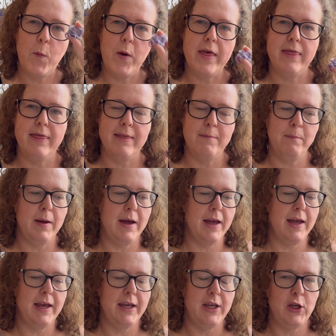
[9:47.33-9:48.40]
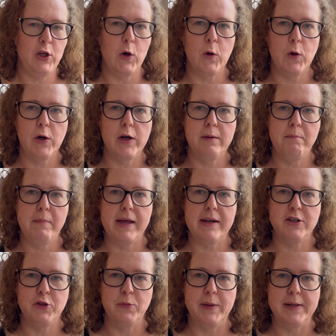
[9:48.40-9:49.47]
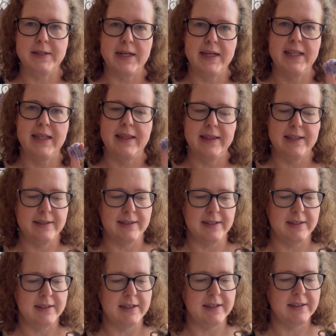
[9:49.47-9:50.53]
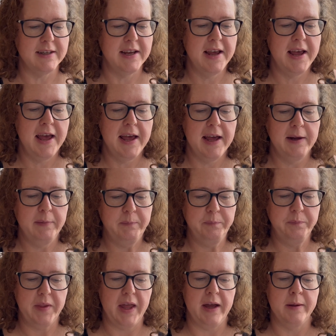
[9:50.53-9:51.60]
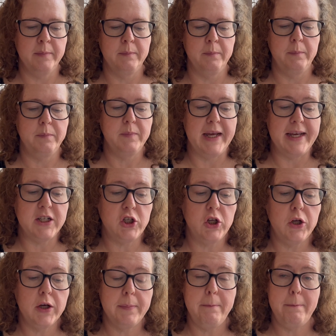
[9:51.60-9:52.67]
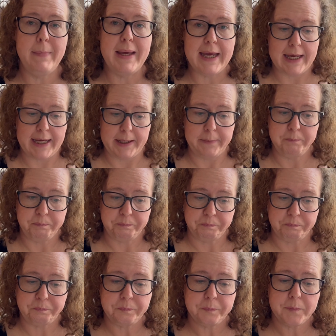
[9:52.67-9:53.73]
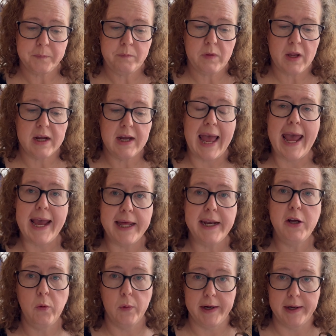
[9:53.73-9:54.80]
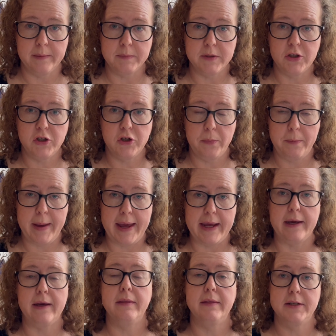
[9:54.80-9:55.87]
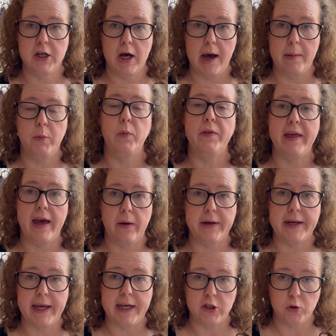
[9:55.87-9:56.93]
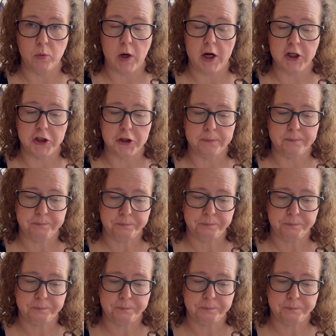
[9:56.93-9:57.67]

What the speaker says: with my yarn management in this instance. It took me 80 grams to make the top without a gauge swatch